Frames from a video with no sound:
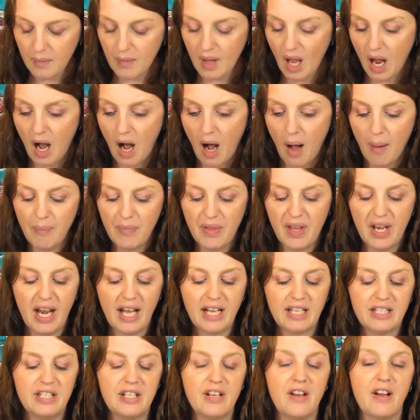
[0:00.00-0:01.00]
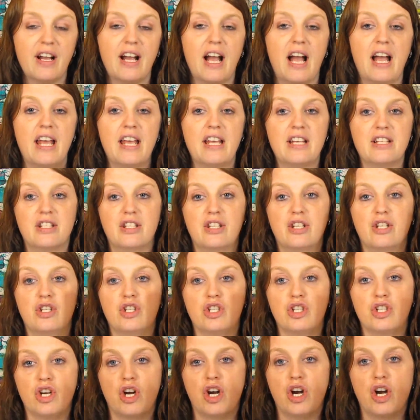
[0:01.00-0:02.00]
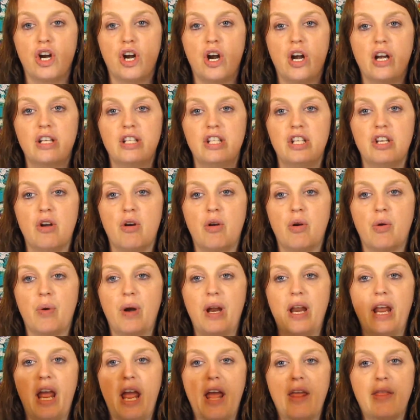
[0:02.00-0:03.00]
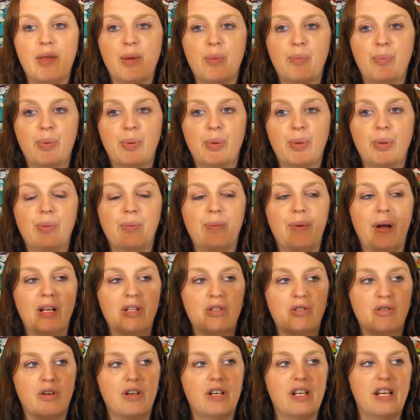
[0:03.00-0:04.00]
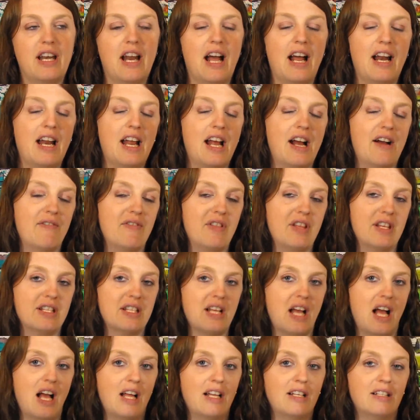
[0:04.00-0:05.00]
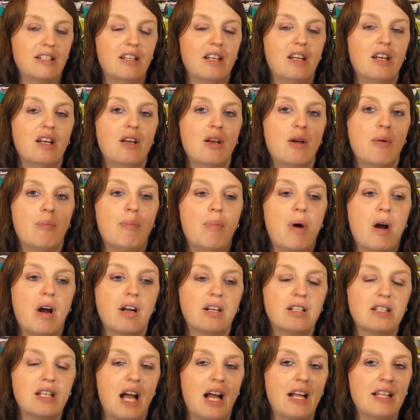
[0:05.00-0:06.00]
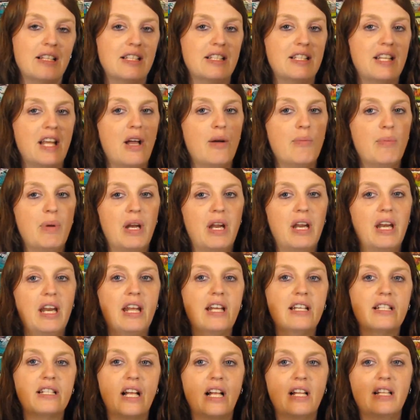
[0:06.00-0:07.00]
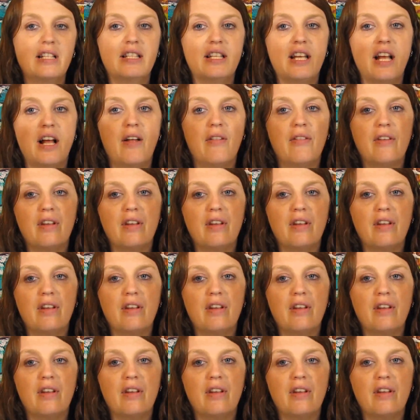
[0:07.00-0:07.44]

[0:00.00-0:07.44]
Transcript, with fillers: Um, the next deal I got is the Sure deodorant and the Brut. My store did not have this on marked on sale, but it is on sale.